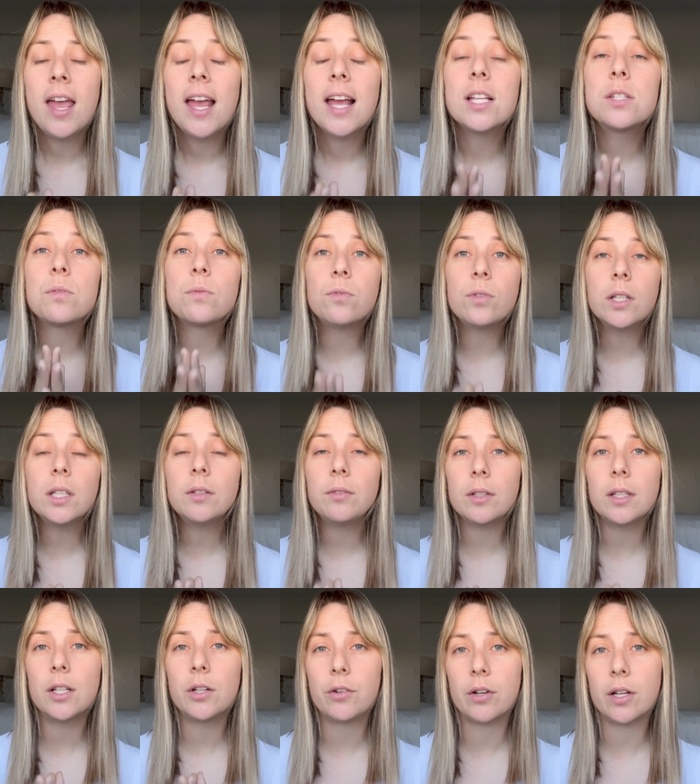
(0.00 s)
It's really,
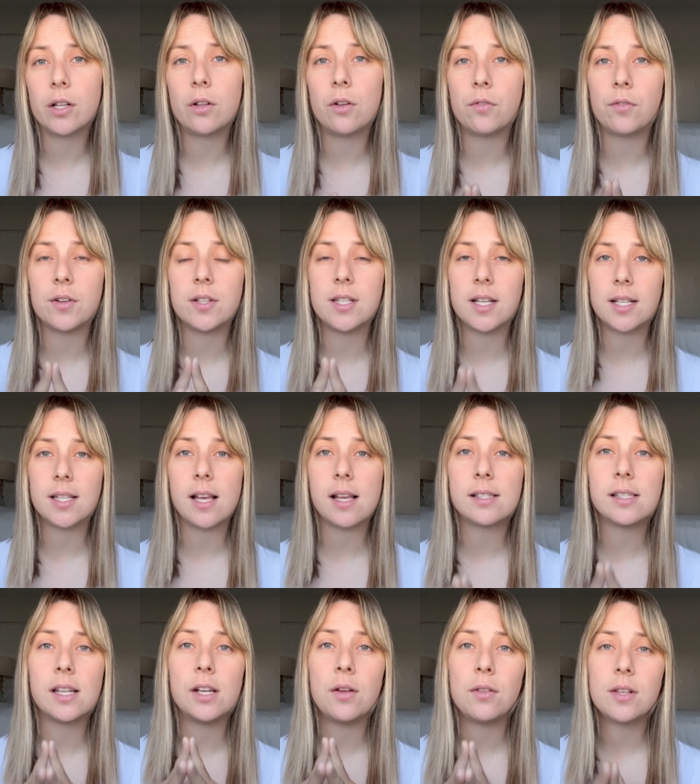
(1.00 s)
really critical for
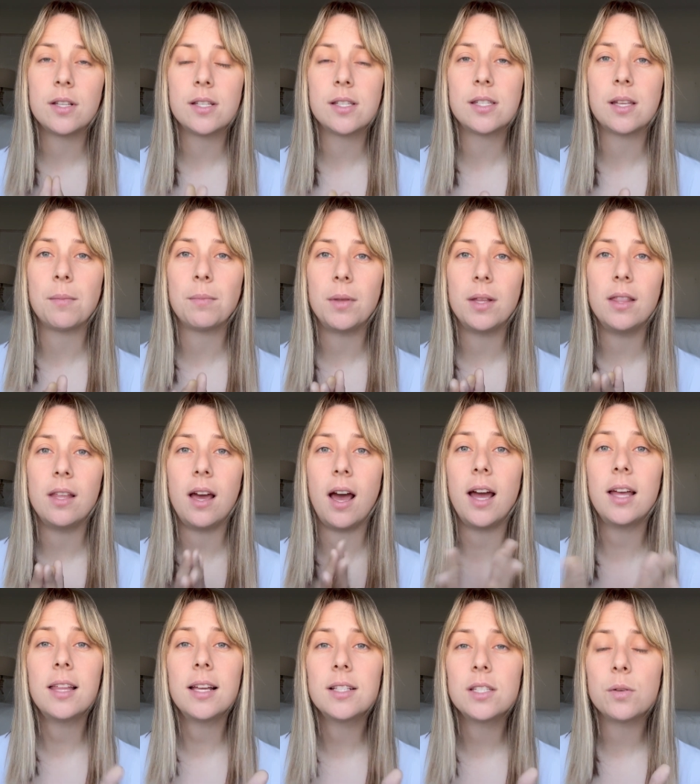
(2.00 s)
success. I know this is something that
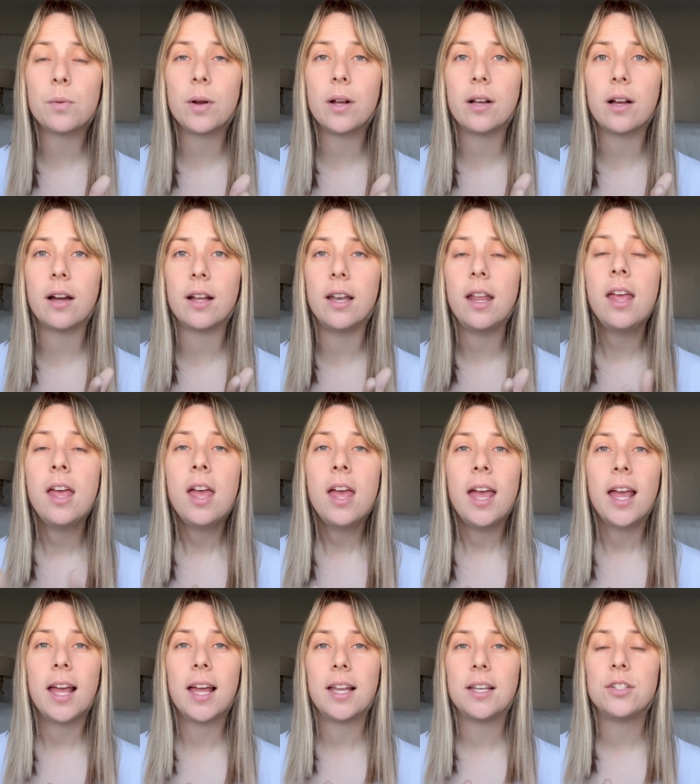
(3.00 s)
I like to work on
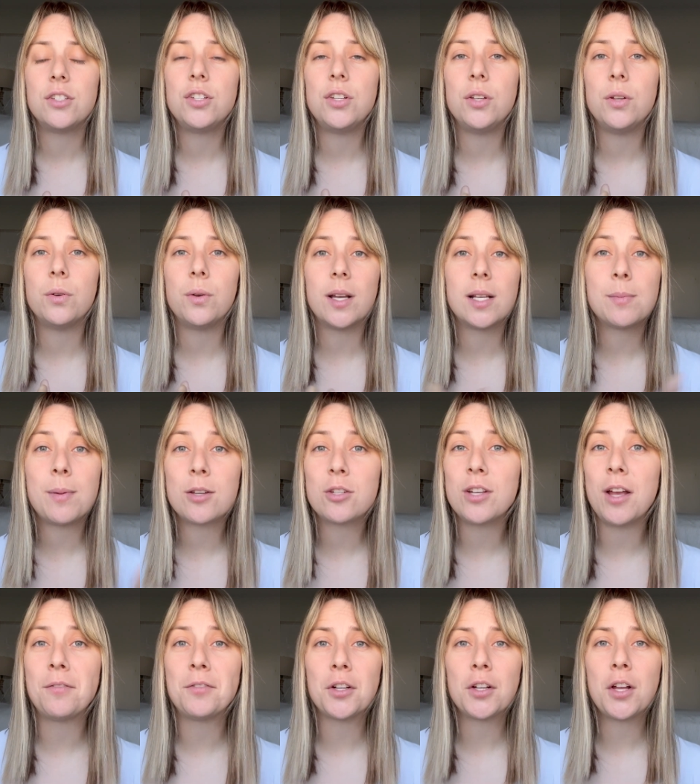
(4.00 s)
and to, especially after